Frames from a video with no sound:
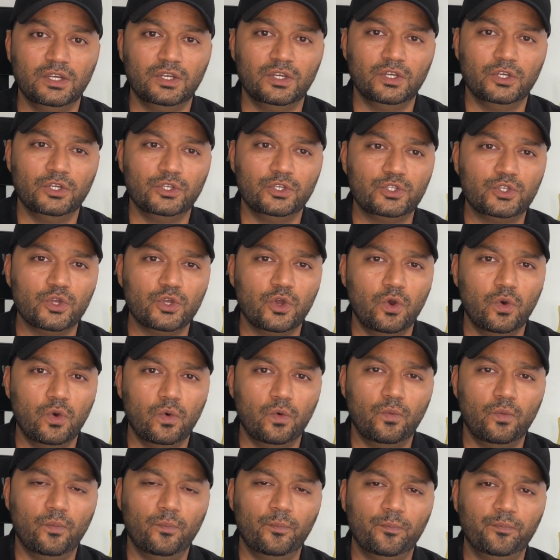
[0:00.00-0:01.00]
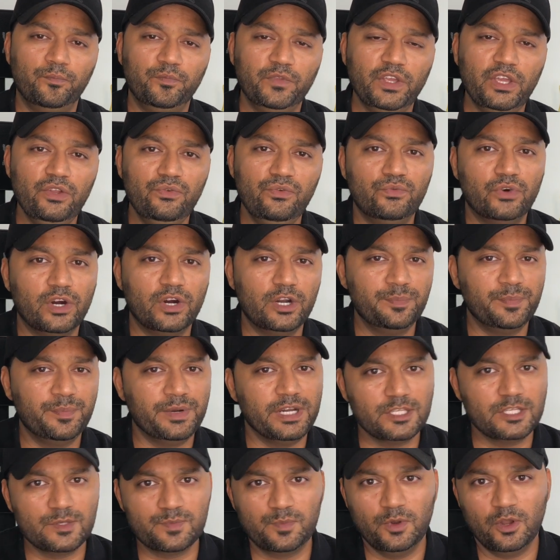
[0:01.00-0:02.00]
So in
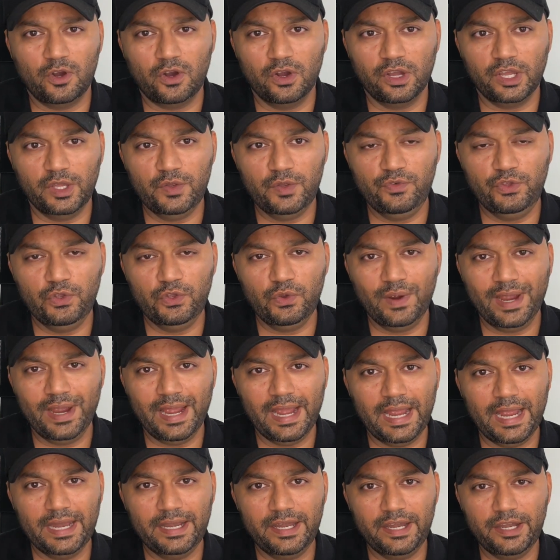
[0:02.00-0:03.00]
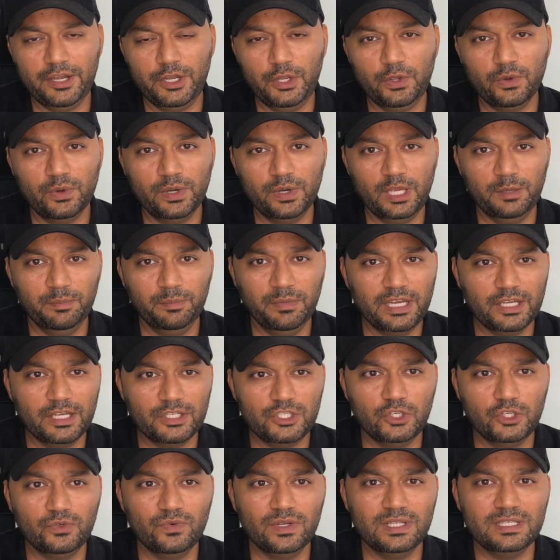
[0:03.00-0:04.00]
WordPress blog, if you edit your image,
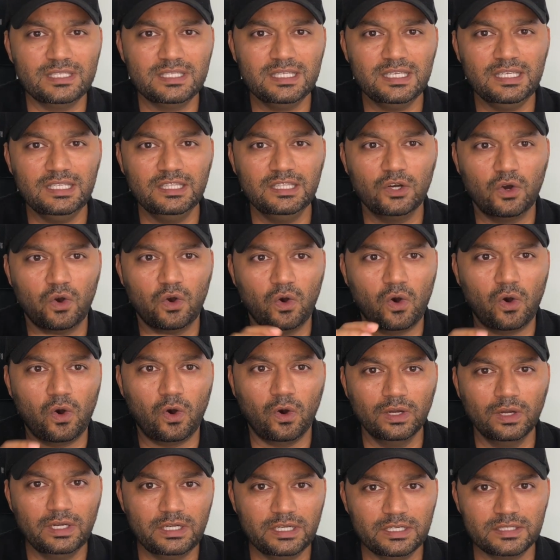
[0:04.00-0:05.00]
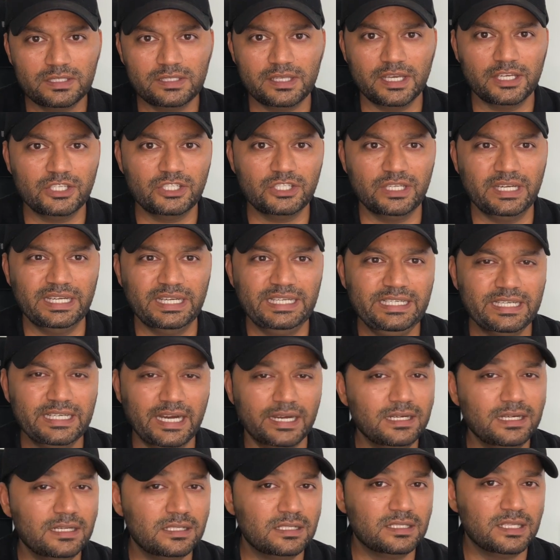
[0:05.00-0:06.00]
you will see the alt section and
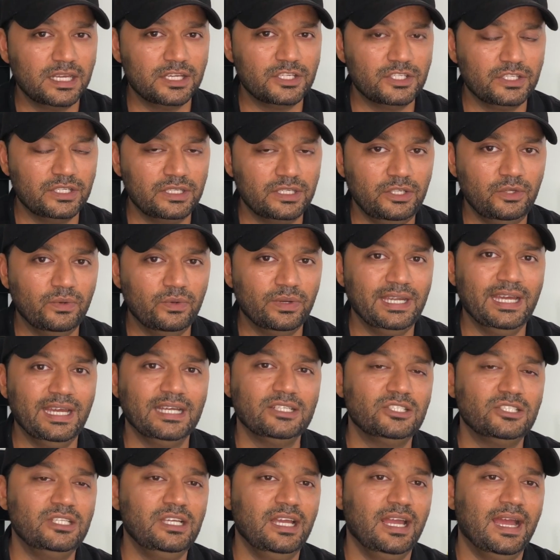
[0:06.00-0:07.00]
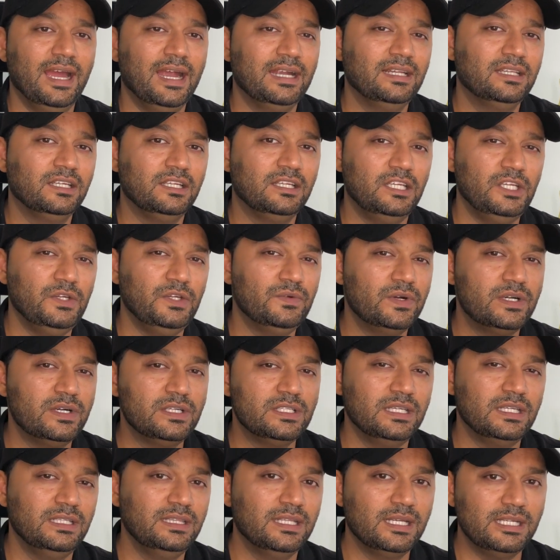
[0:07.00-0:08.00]
title section. You can actually add the
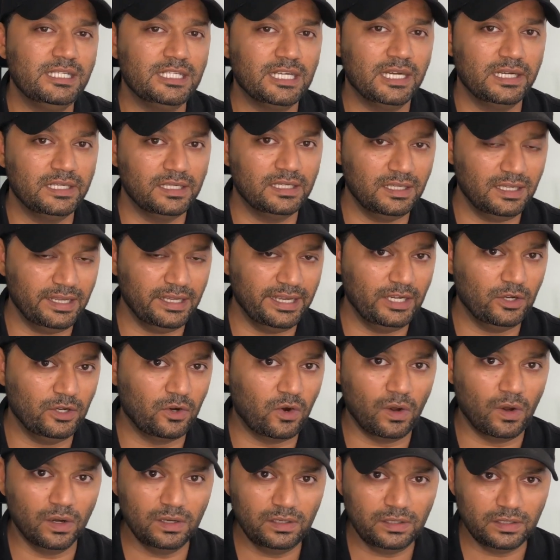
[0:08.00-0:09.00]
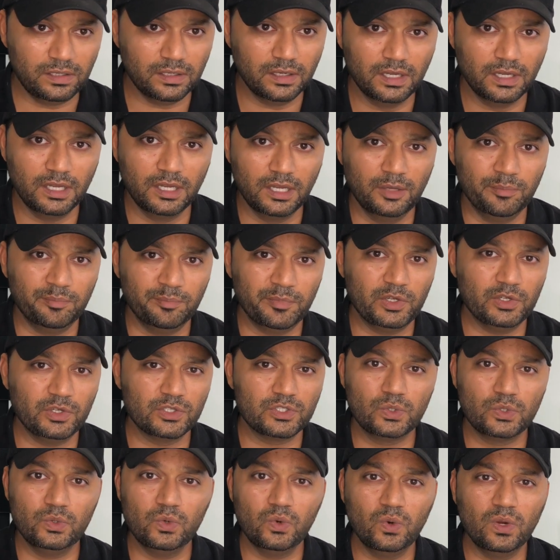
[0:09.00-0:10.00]
keywords in the title and alt, because
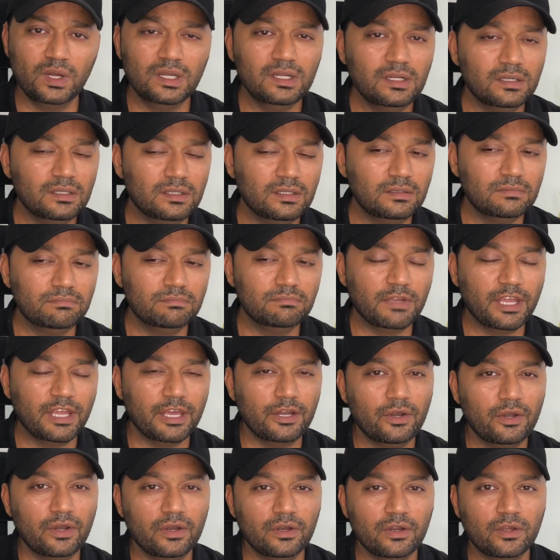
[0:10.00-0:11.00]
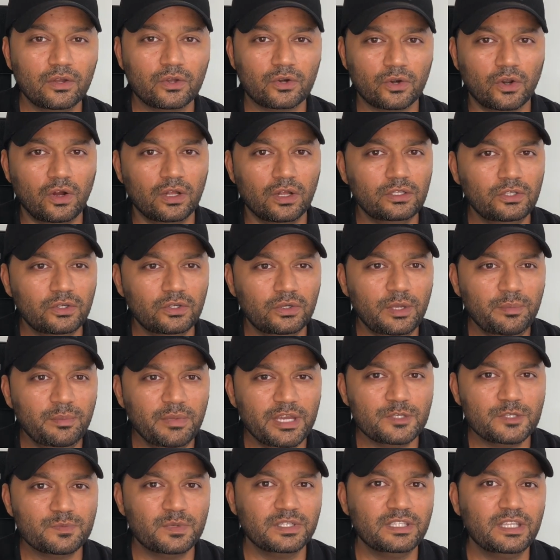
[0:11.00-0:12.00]
Google can crawl your
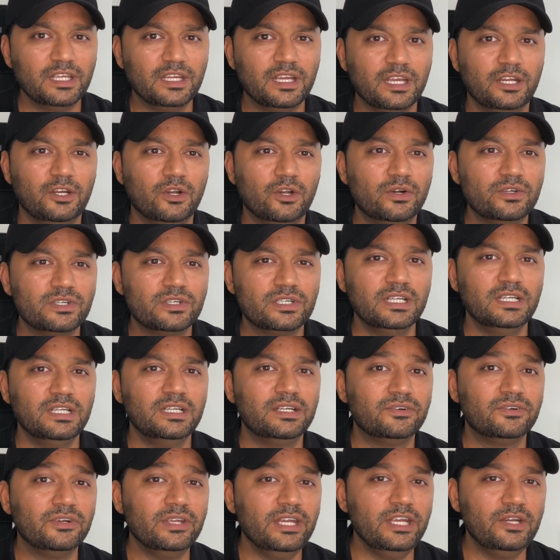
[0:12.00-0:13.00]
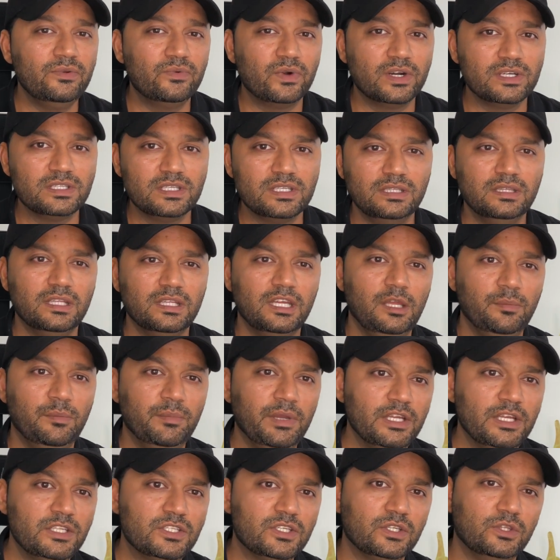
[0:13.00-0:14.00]
image, but they cannot really read what's in the
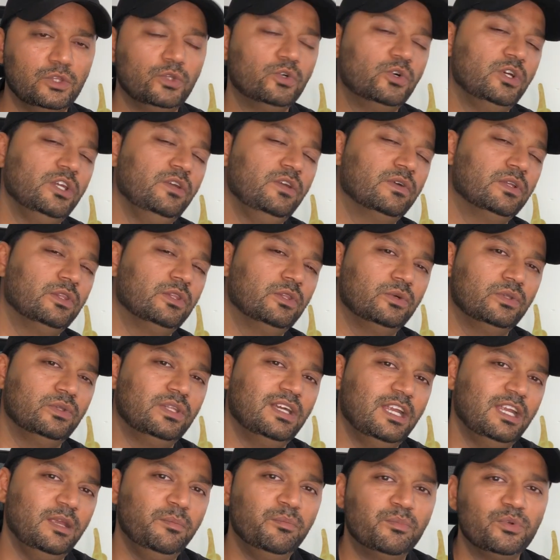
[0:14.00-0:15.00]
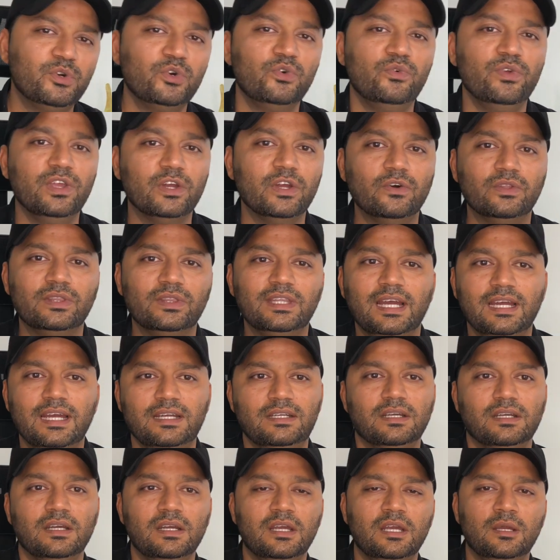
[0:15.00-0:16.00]
image, even though they're improving on that.
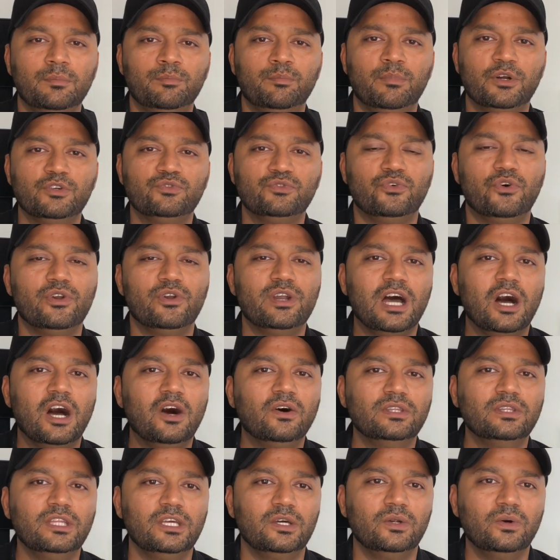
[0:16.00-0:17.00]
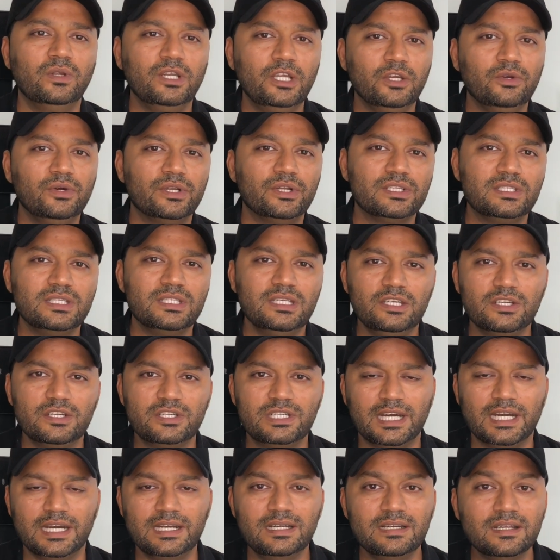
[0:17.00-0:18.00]
But for now, they're only going to see your
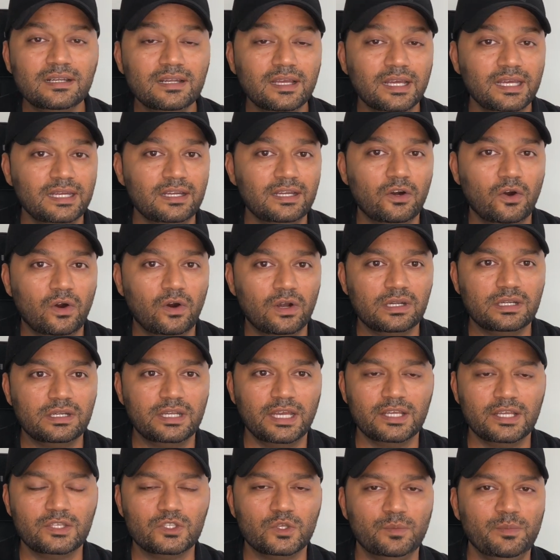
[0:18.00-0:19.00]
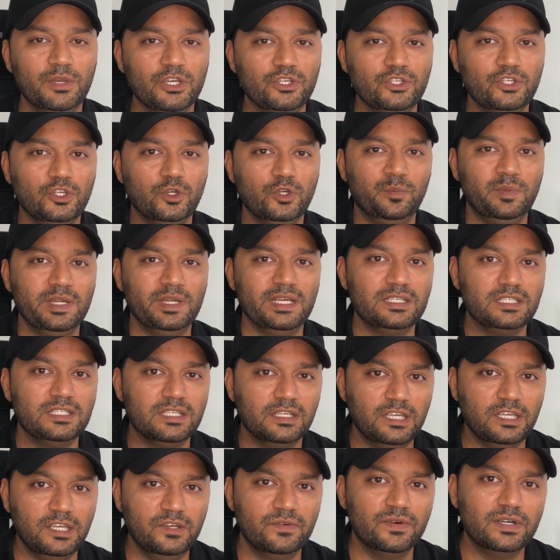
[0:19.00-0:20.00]
title and alt tag. So make sure you place the
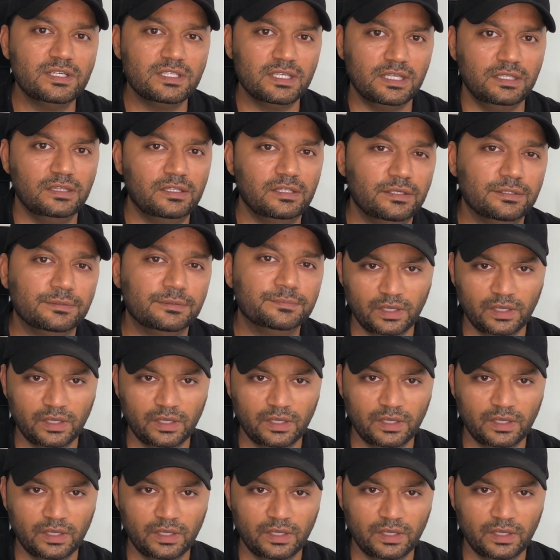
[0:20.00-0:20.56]
keywords in there.